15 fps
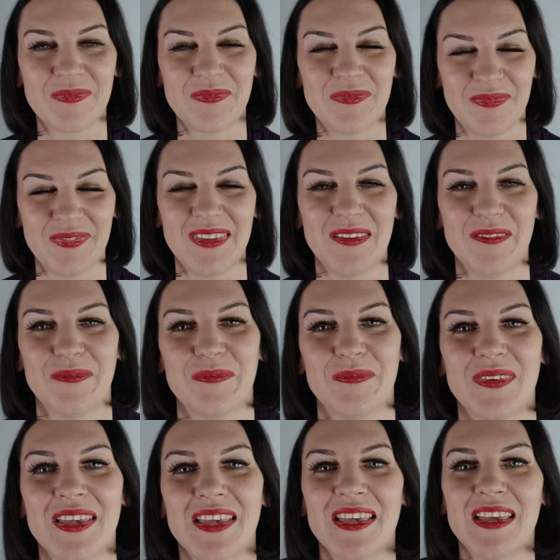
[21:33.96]
Yeah,
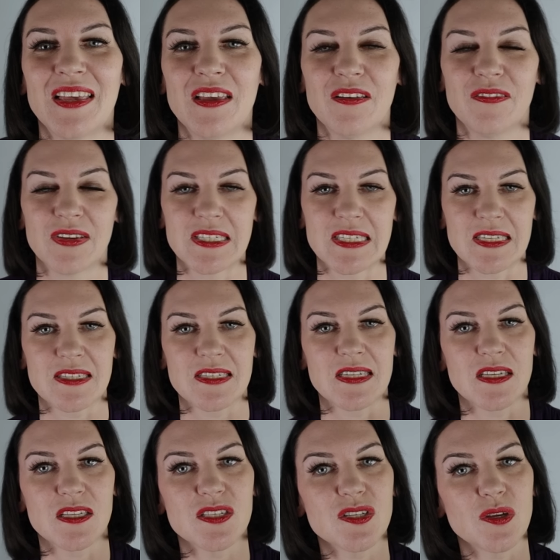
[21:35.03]
fantastic.
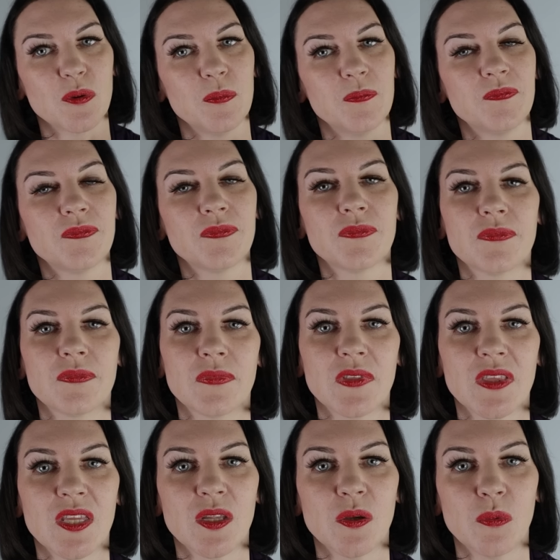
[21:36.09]
So,
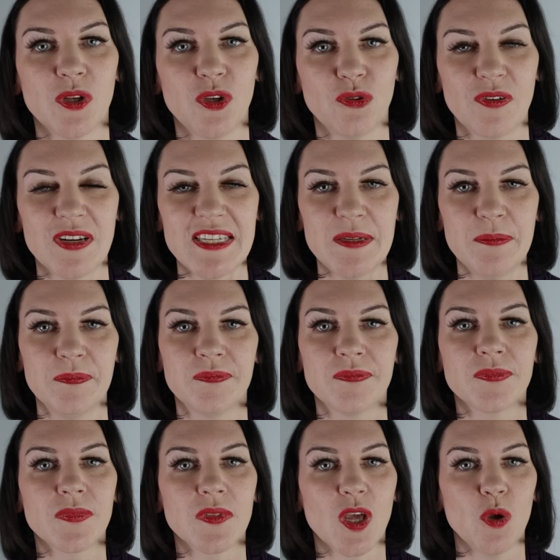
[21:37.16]
when you're ready,
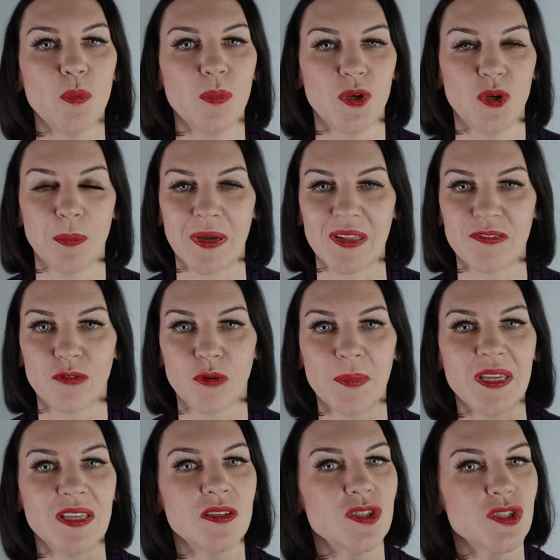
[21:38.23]
open your mouth for me
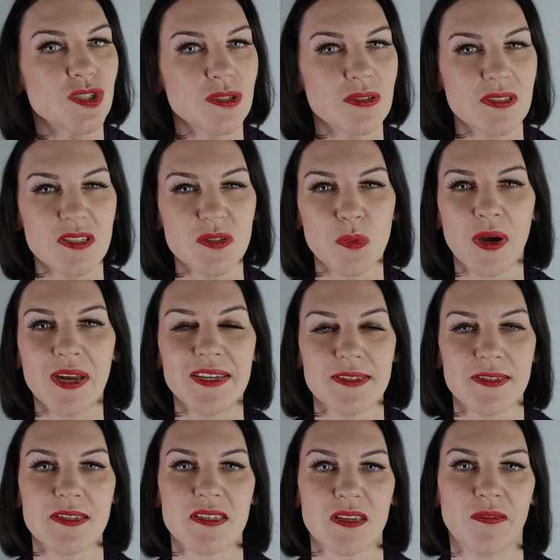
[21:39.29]
just as wide as is
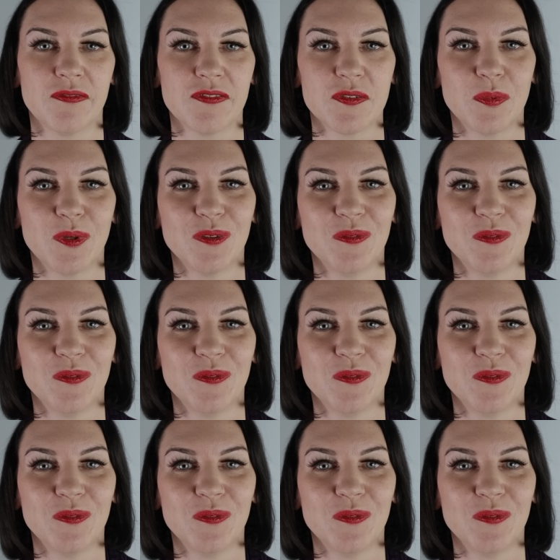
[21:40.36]
comfortable.